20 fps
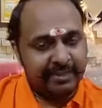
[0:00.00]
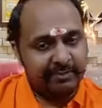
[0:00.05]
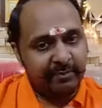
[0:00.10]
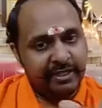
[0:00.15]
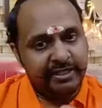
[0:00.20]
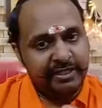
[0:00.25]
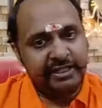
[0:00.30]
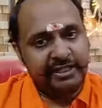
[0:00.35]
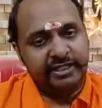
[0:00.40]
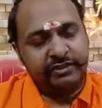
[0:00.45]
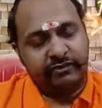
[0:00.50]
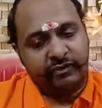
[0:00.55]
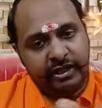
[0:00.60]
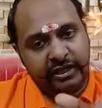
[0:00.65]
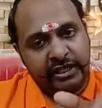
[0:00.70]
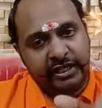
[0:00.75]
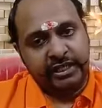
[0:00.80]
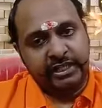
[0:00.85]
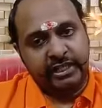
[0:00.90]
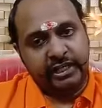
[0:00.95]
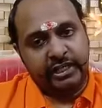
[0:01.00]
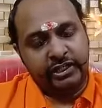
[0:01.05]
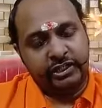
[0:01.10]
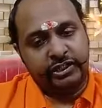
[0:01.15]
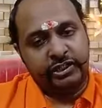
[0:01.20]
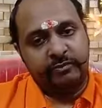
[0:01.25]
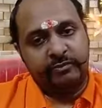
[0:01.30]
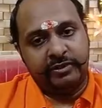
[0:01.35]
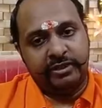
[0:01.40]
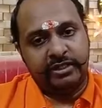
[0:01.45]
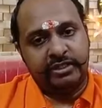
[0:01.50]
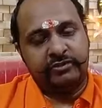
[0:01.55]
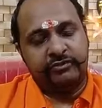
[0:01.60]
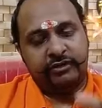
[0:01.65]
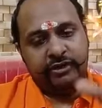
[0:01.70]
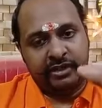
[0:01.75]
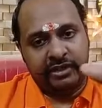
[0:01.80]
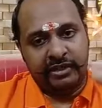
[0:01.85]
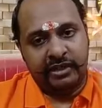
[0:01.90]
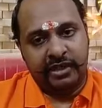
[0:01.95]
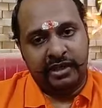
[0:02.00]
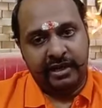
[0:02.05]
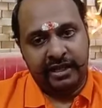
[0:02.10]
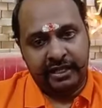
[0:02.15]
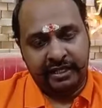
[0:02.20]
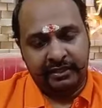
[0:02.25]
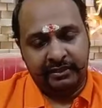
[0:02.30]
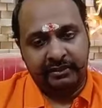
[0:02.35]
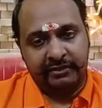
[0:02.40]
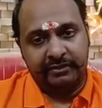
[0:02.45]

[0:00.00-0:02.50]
months is for internship, it is for learning.